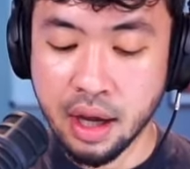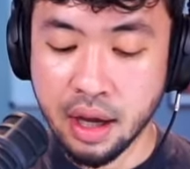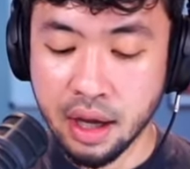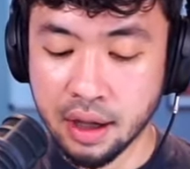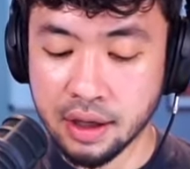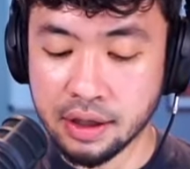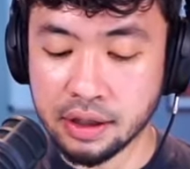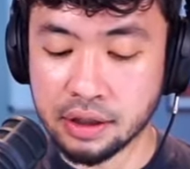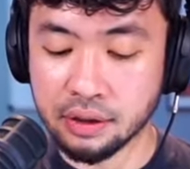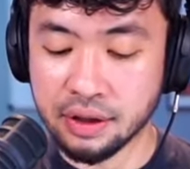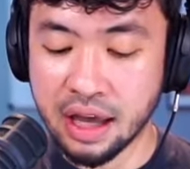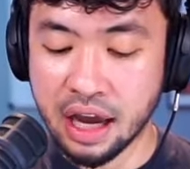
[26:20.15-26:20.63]

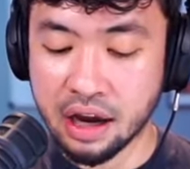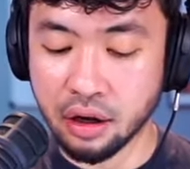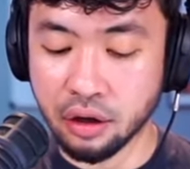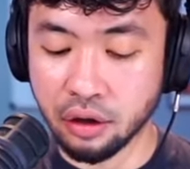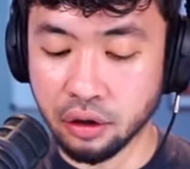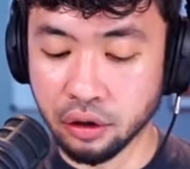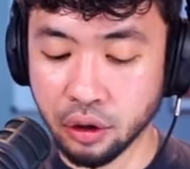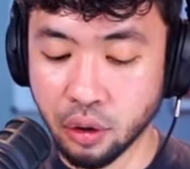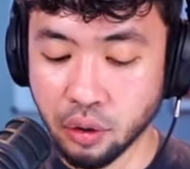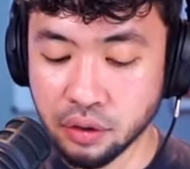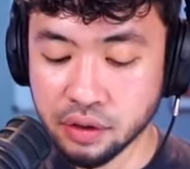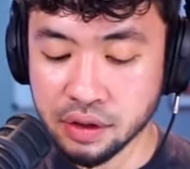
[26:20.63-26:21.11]
And so that
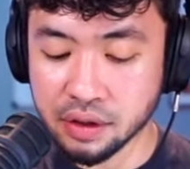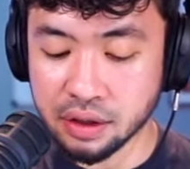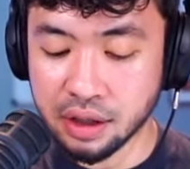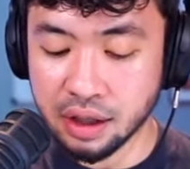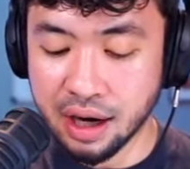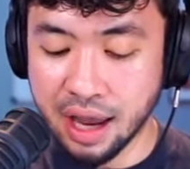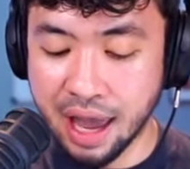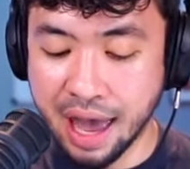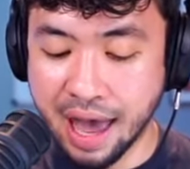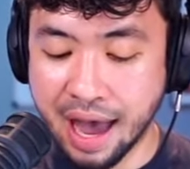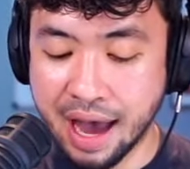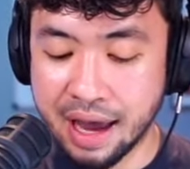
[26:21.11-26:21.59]
glutes is
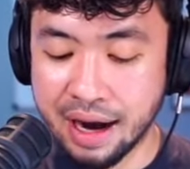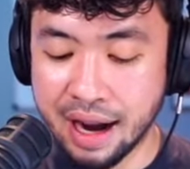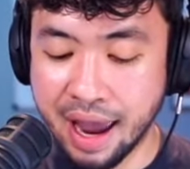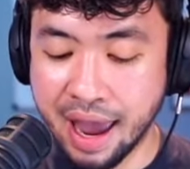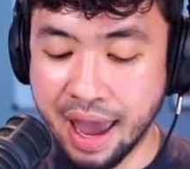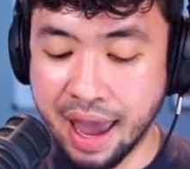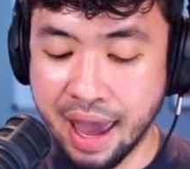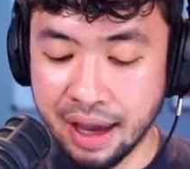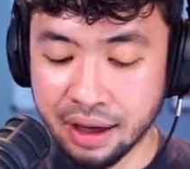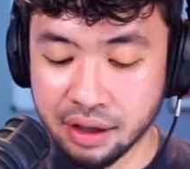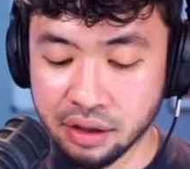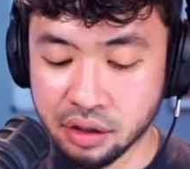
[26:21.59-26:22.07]
going to add
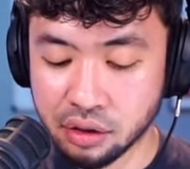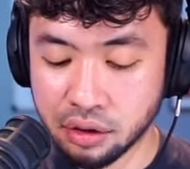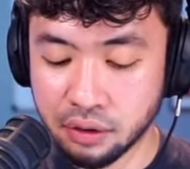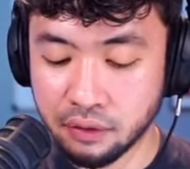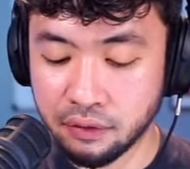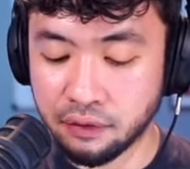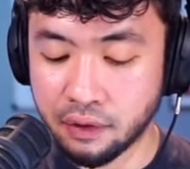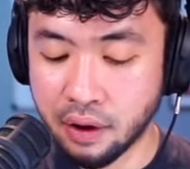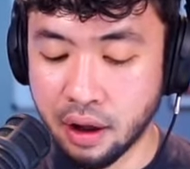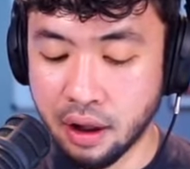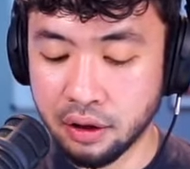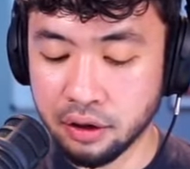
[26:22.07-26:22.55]
extra
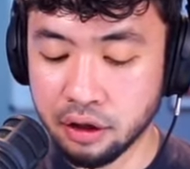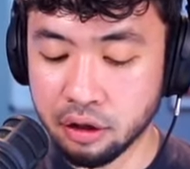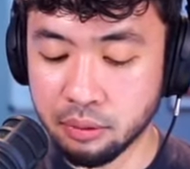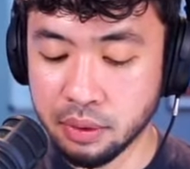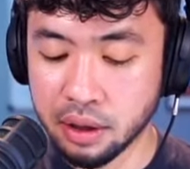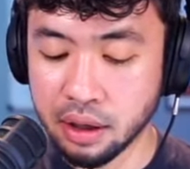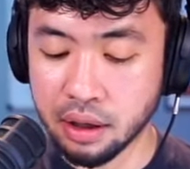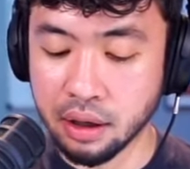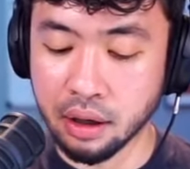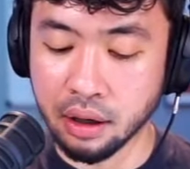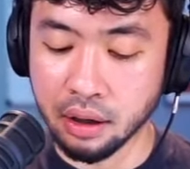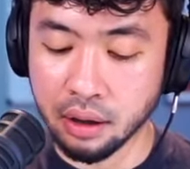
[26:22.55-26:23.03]
volume
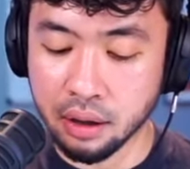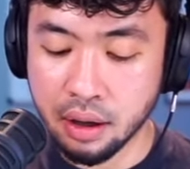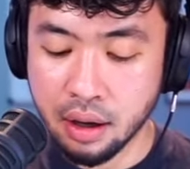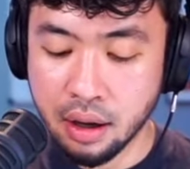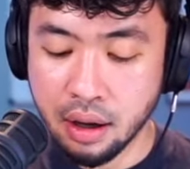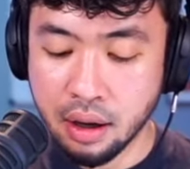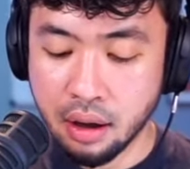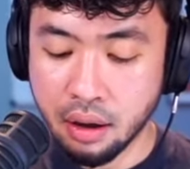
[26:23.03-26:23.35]
here